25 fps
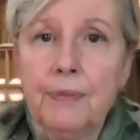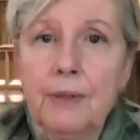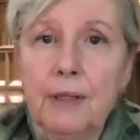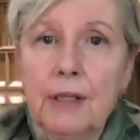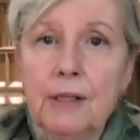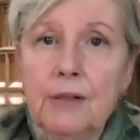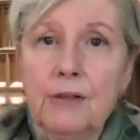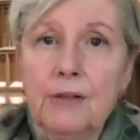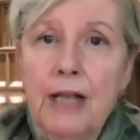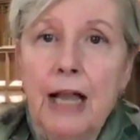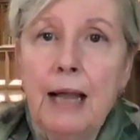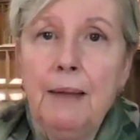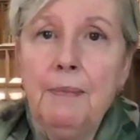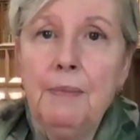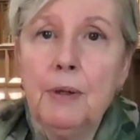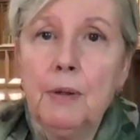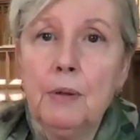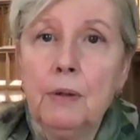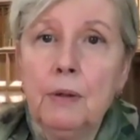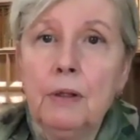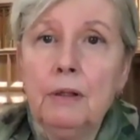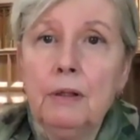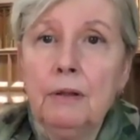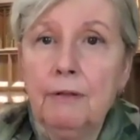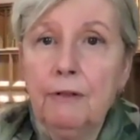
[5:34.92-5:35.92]

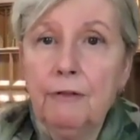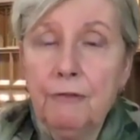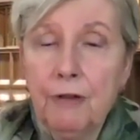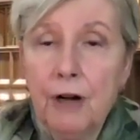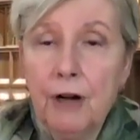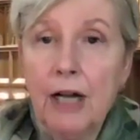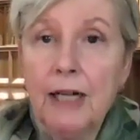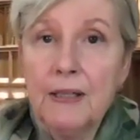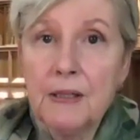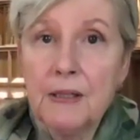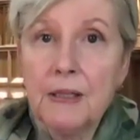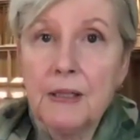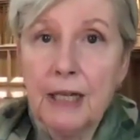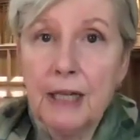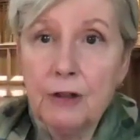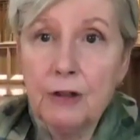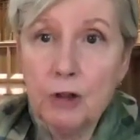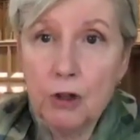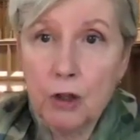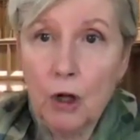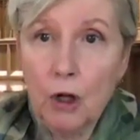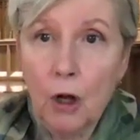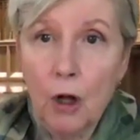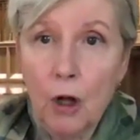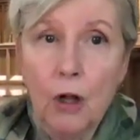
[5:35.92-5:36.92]
Samuel finds King
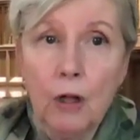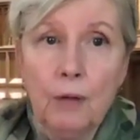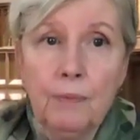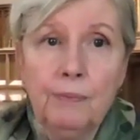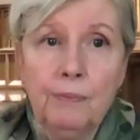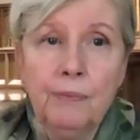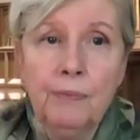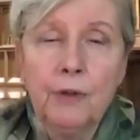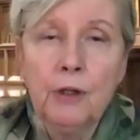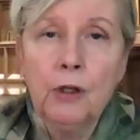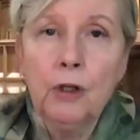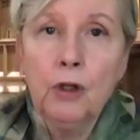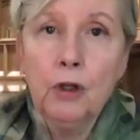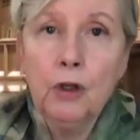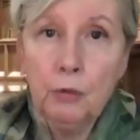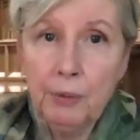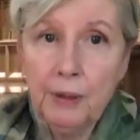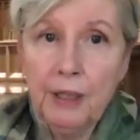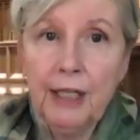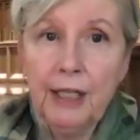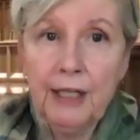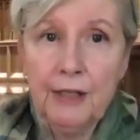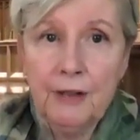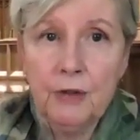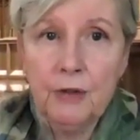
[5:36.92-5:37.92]
Saul, who
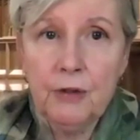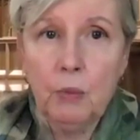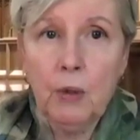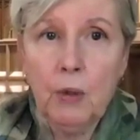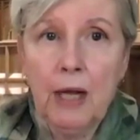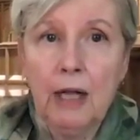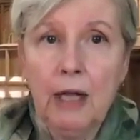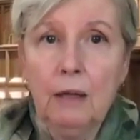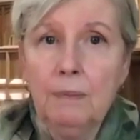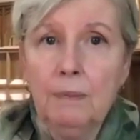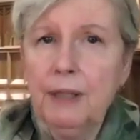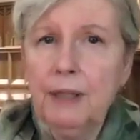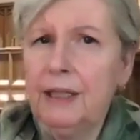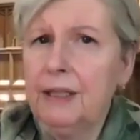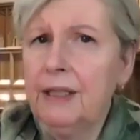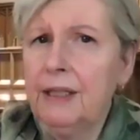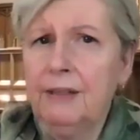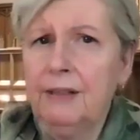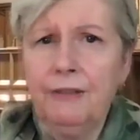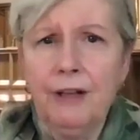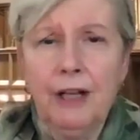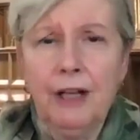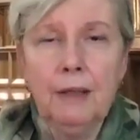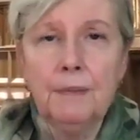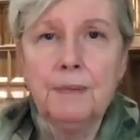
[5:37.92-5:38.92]
begins well but
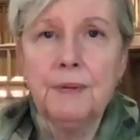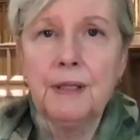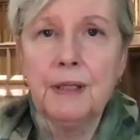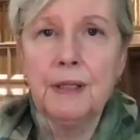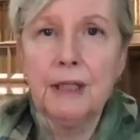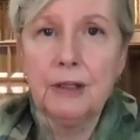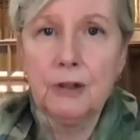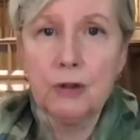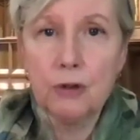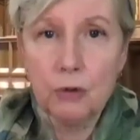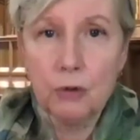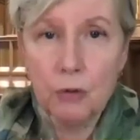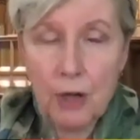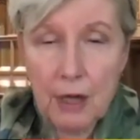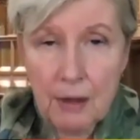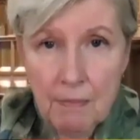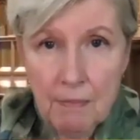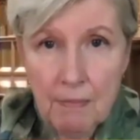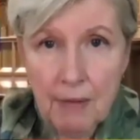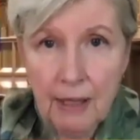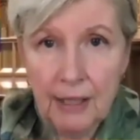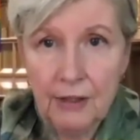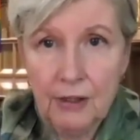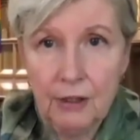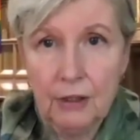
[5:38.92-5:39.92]
develops extreme
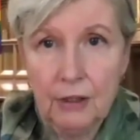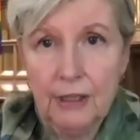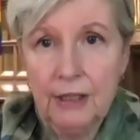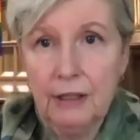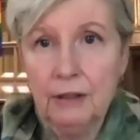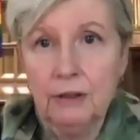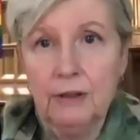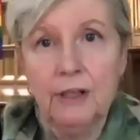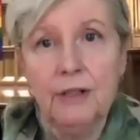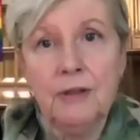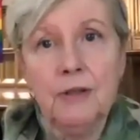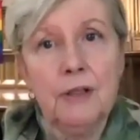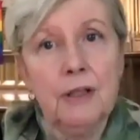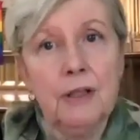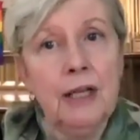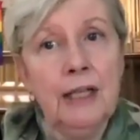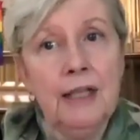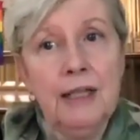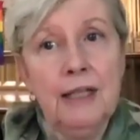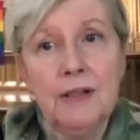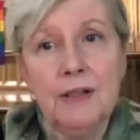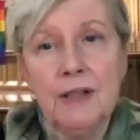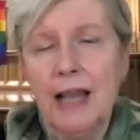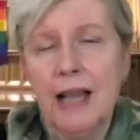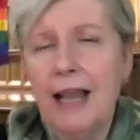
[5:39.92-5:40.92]
mental illness and
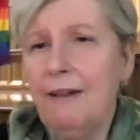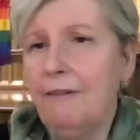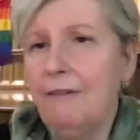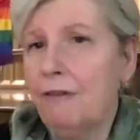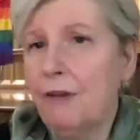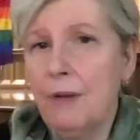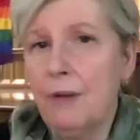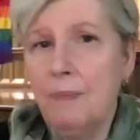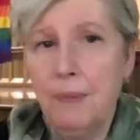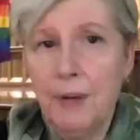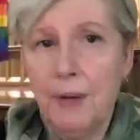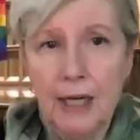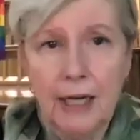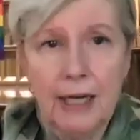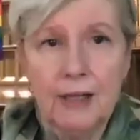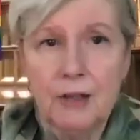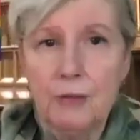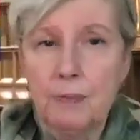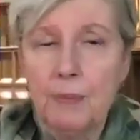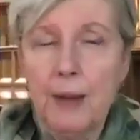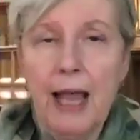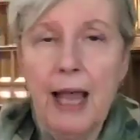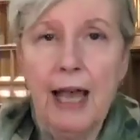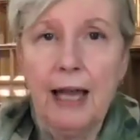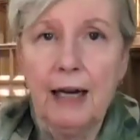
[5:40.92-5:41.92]
is every bit as
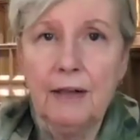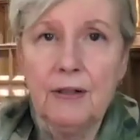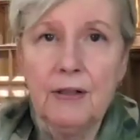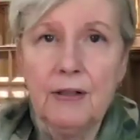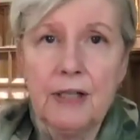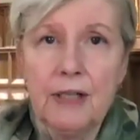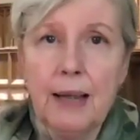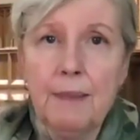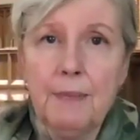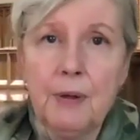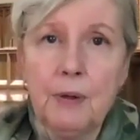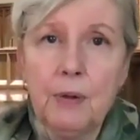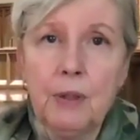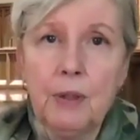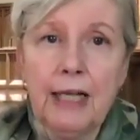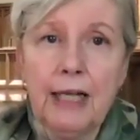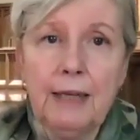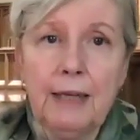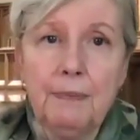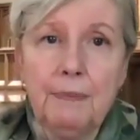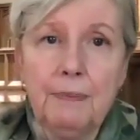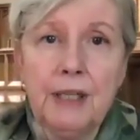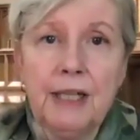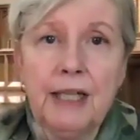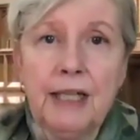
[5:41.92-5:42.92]
bad as Samuel
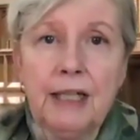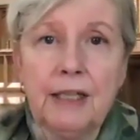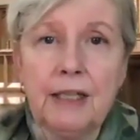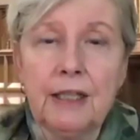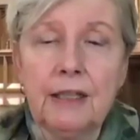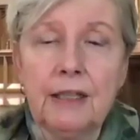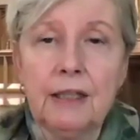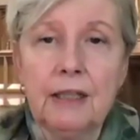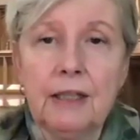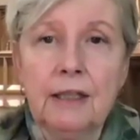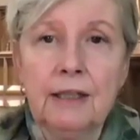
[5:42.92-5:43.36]
had predicted.